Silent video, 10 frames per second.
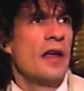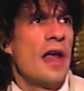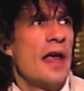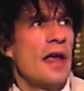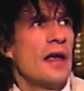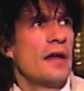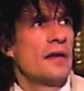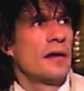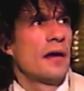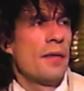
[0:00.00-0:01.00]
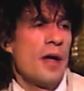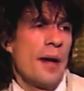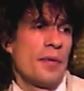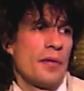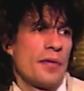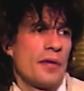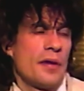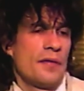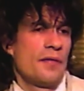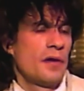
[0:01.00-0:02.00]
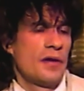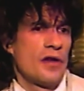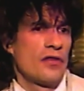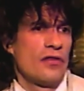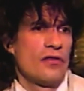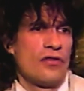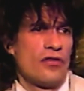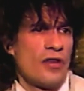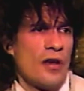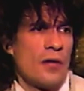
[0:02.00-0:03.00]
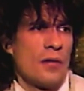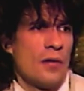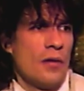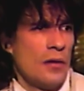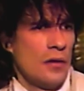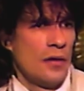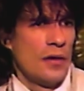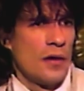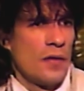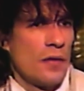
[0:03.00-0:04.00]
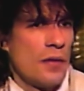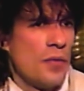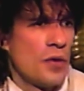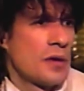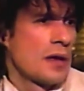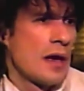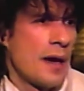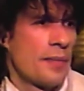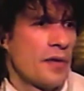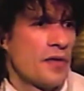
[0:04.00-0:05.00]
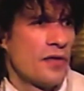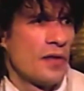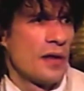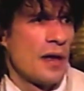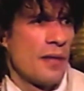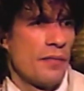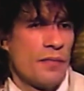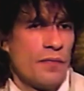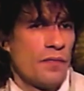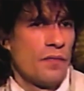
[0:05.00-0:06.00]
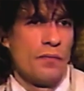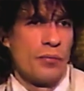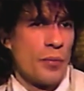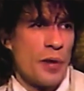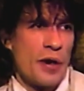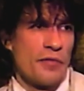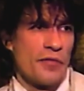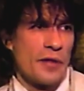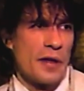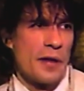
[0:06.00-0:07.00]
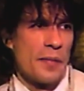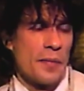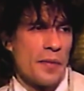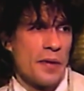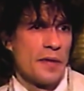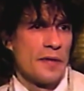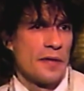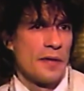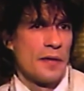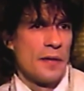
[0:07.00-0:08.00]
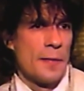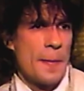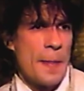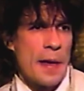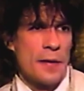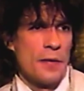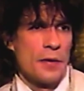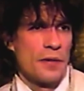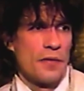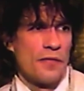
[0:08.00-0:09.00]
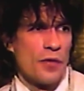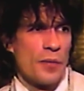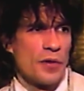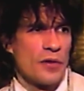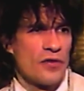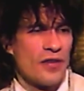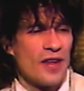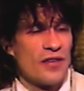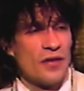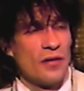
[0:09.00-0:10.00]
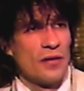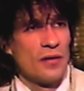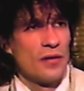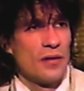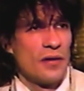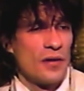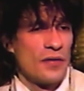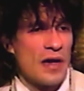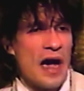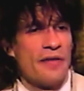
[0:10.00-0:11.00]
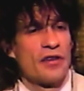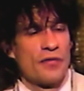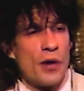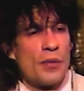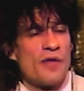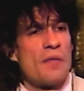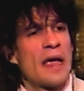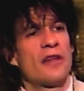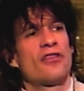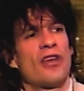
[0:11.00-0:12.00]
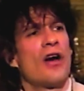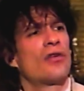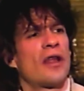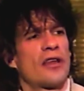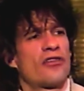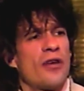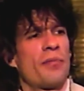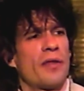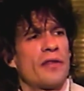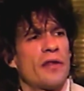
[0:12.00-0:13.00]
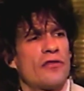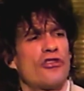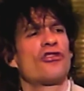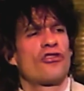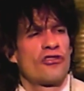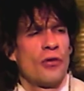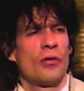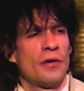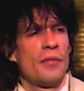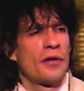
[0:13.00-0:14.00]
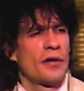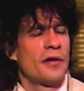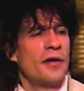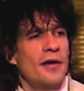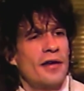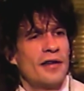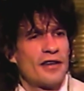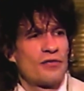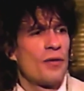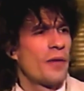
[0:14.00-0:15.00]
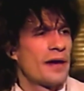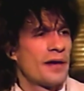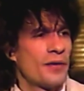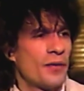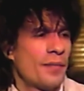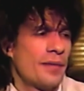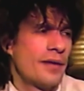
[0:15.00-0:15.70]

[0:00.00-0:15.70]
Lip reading: and I'm happy with it. If it doesn't sell, you know, 1 million copies, then I'm prepared for that. But I don't know what the formula is, unless you know, the obvious formula, make it sound like something that just sold 1 million. That's one way to do it, but